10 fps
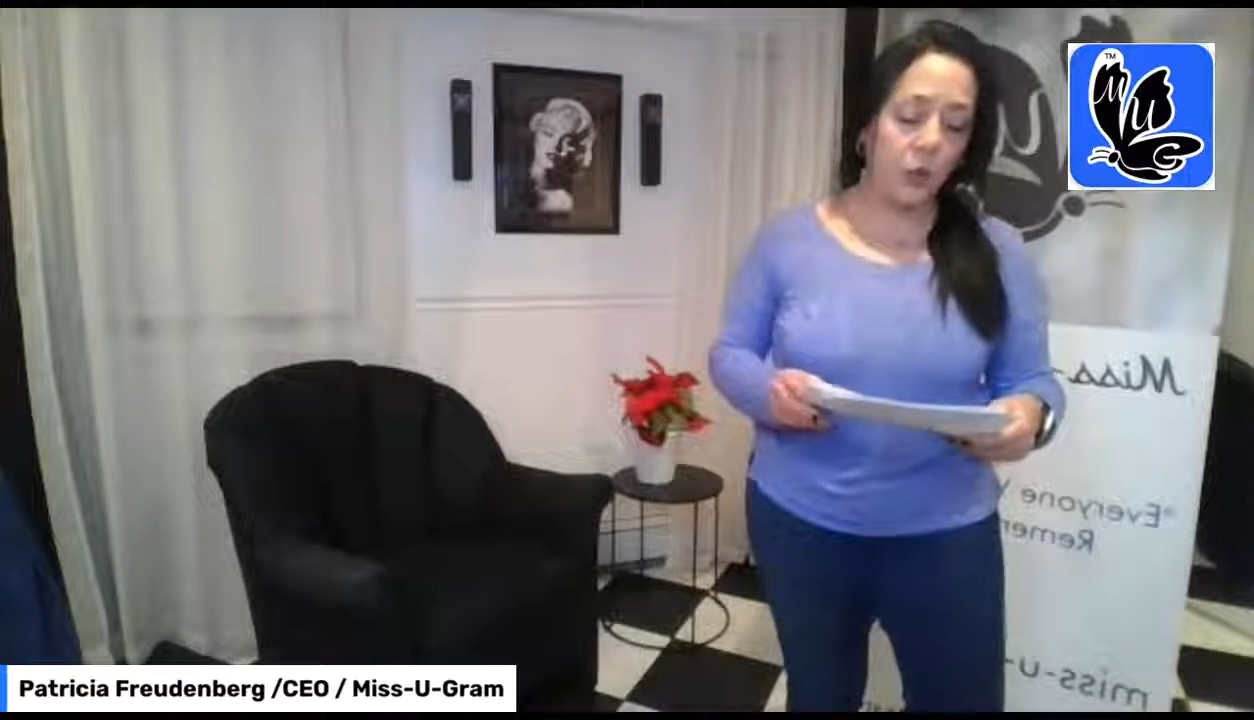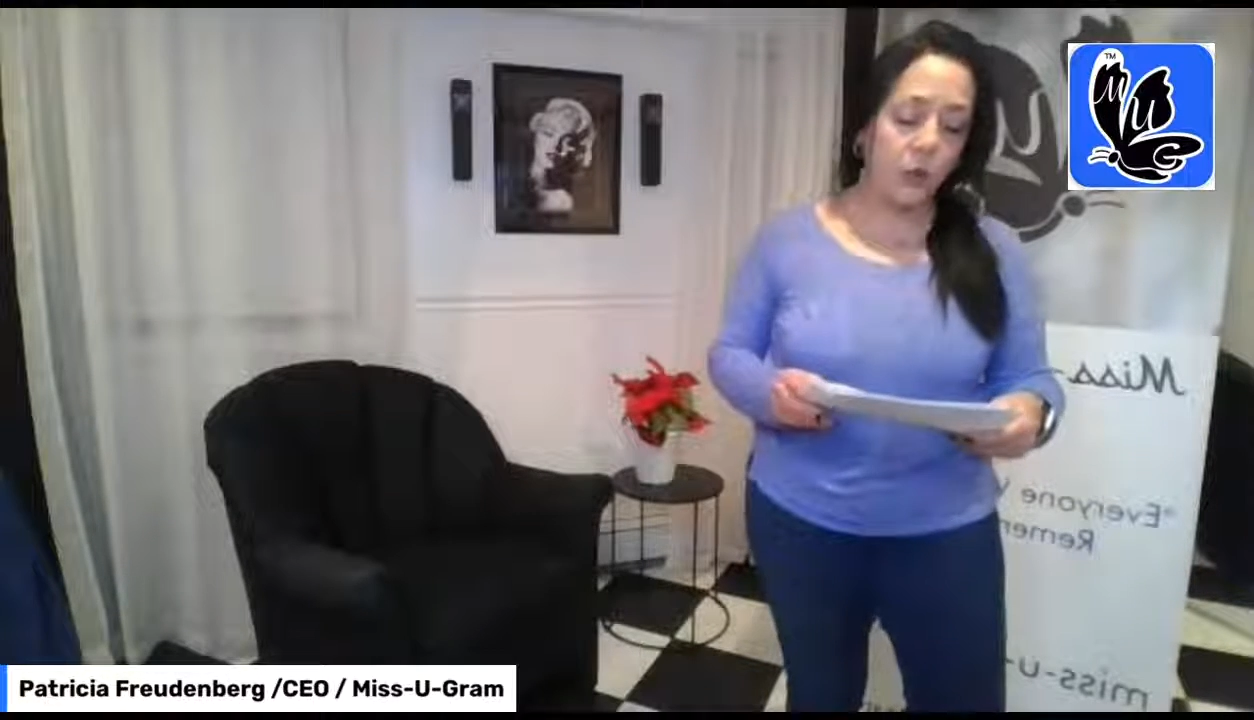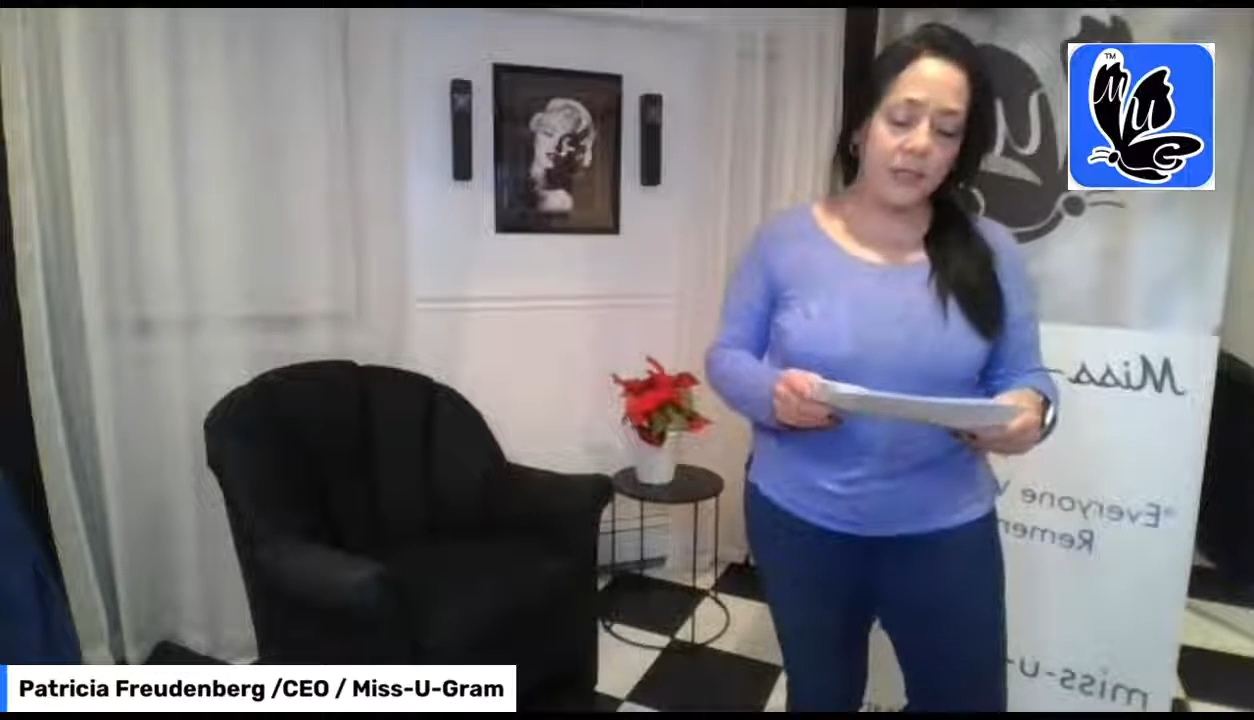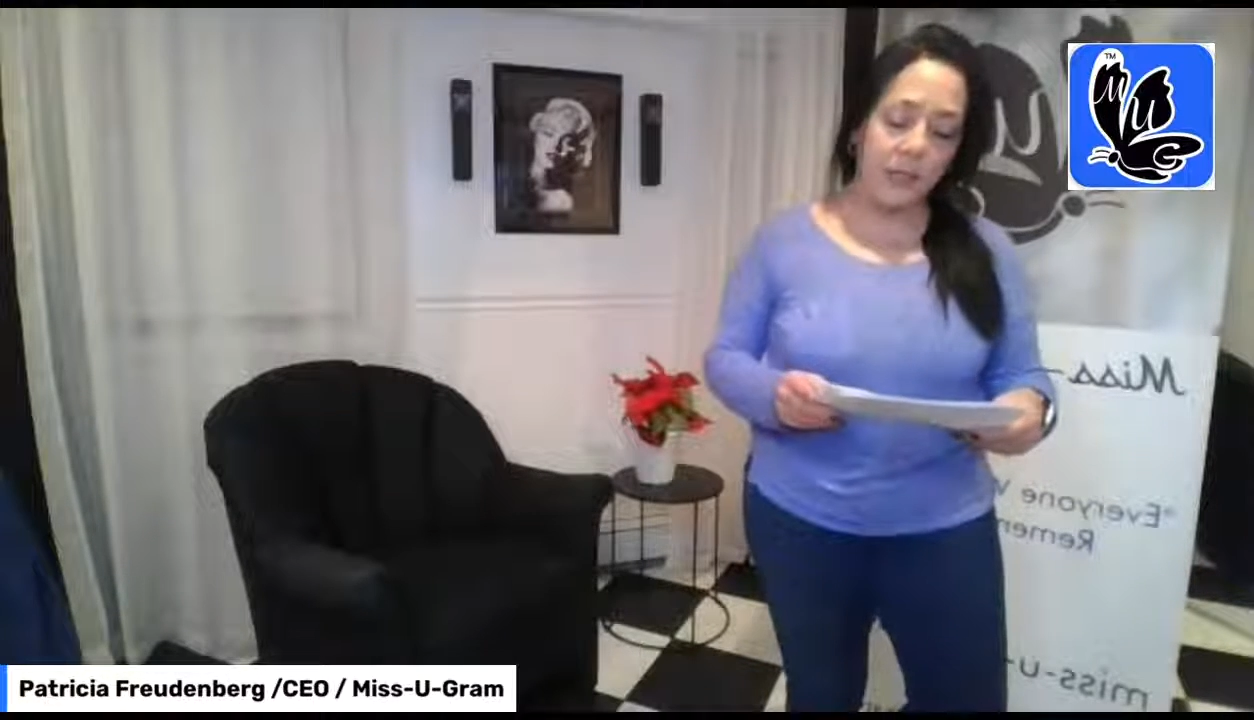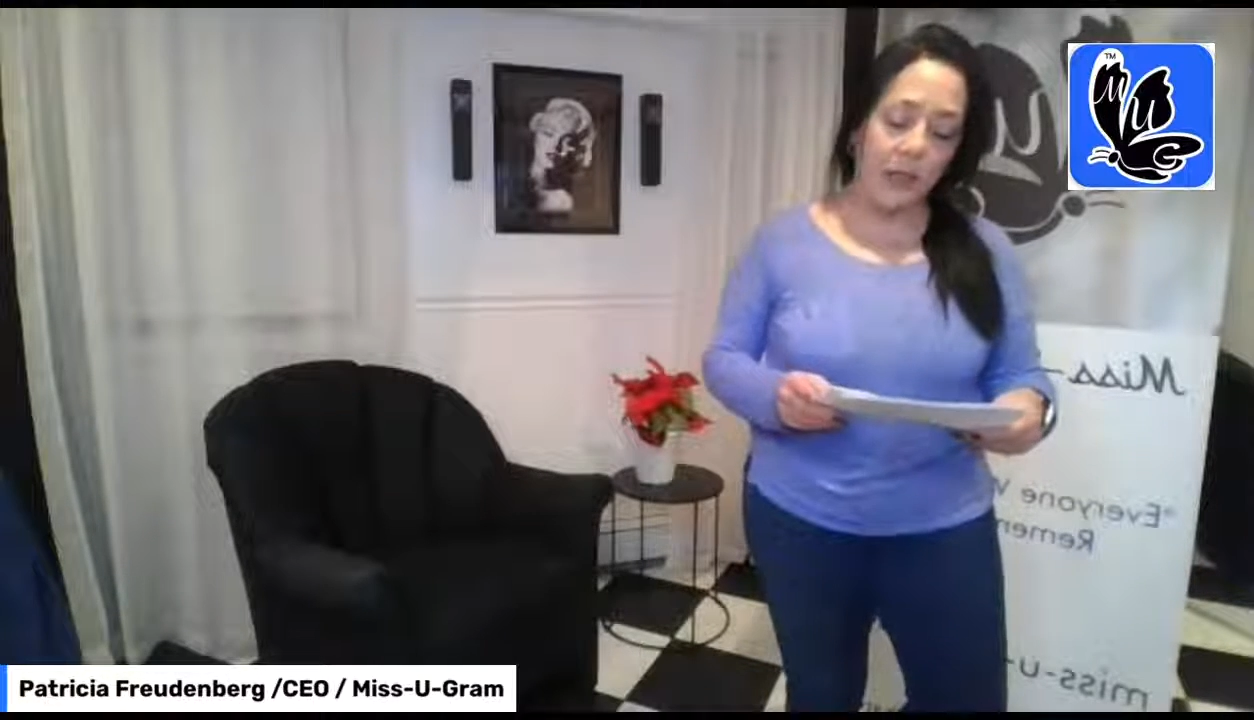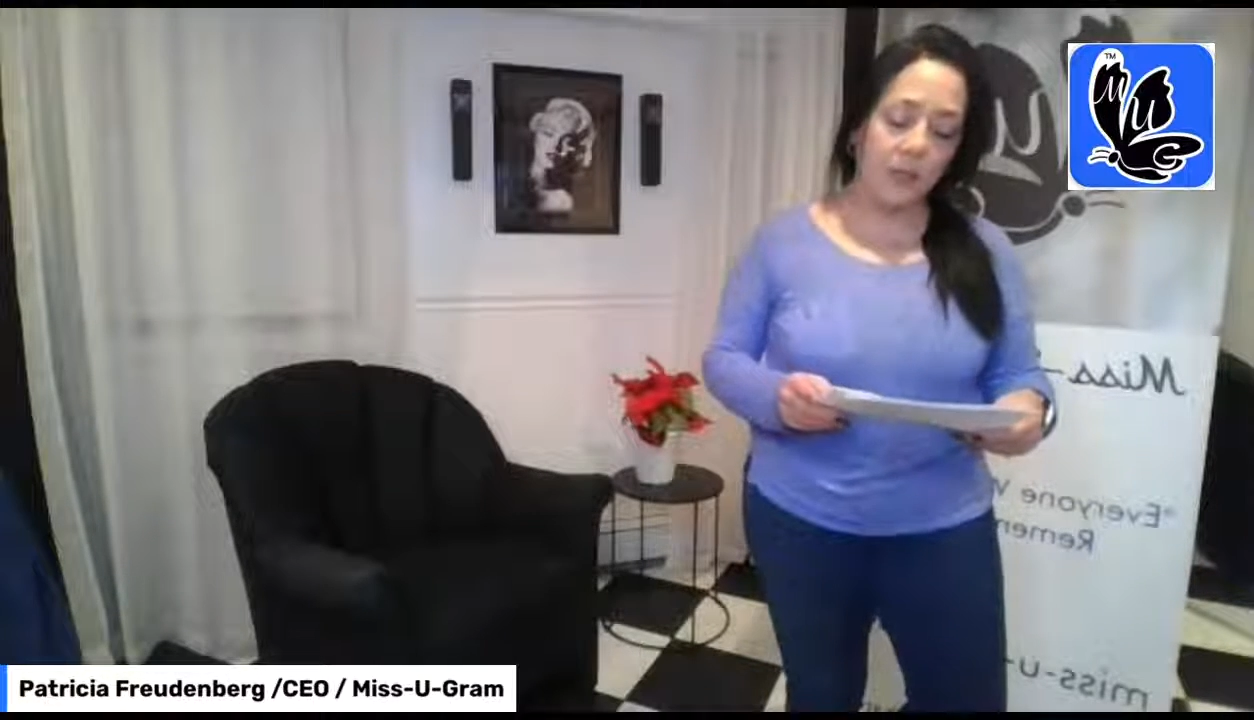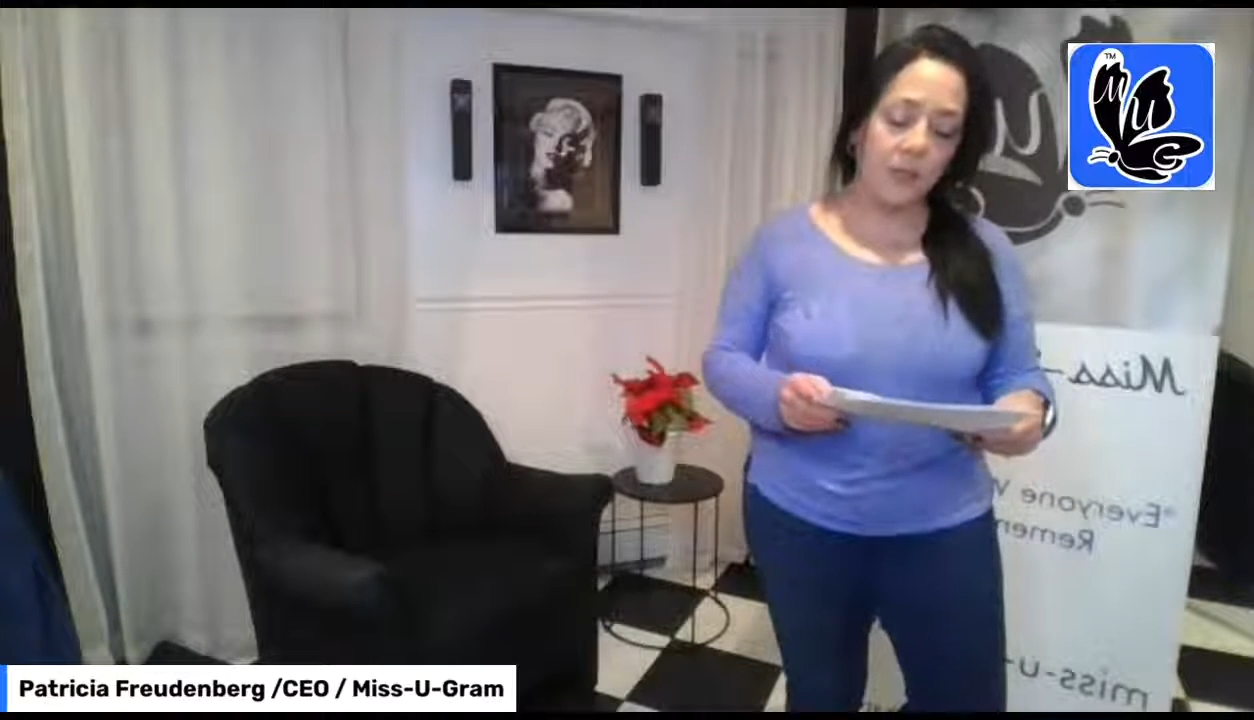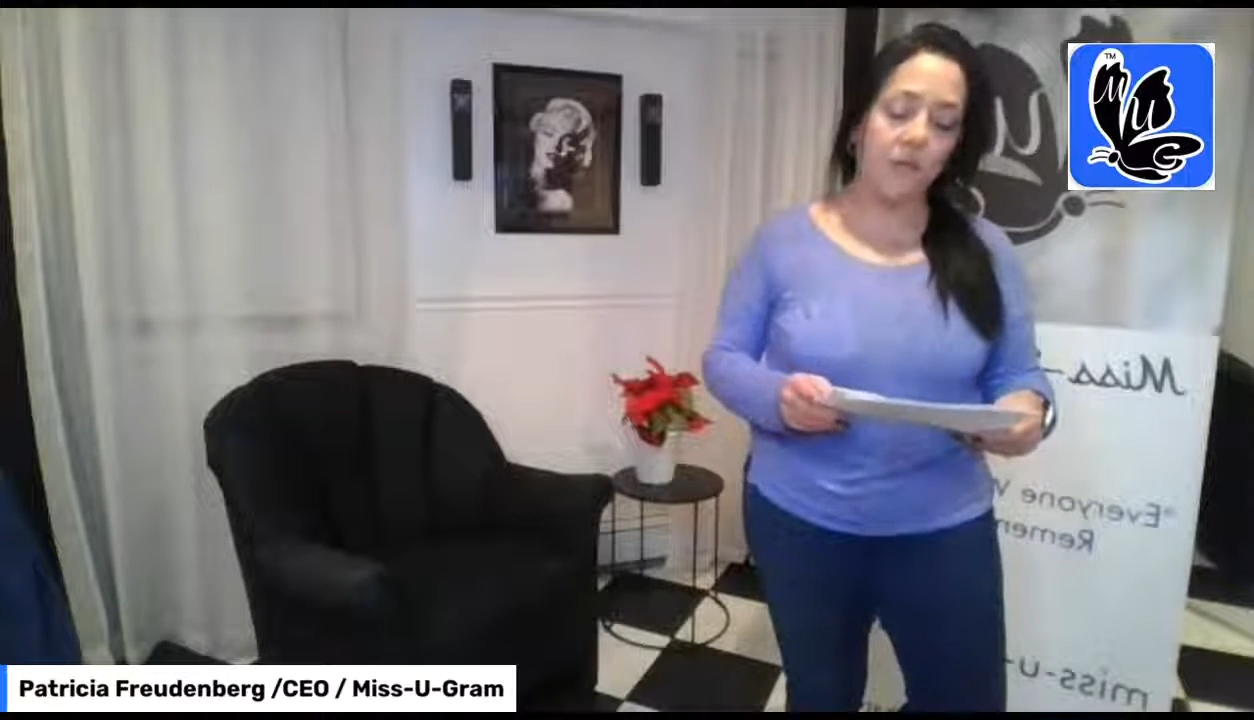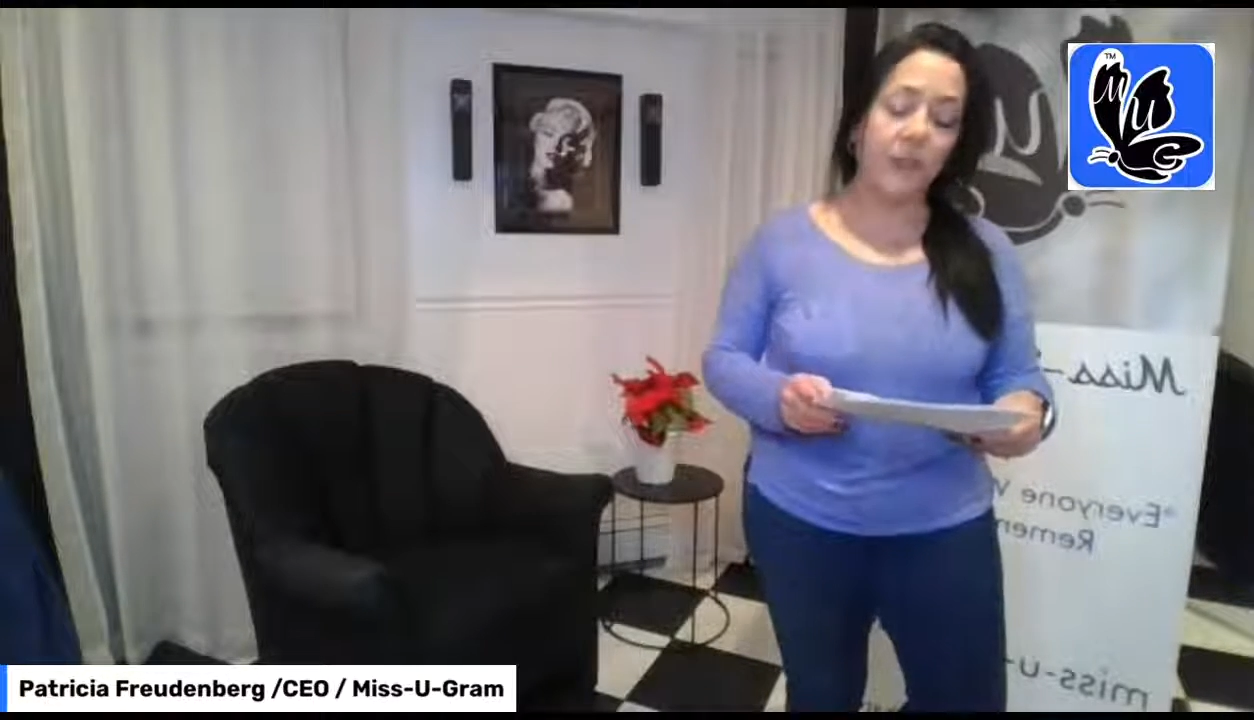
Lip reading: US dollars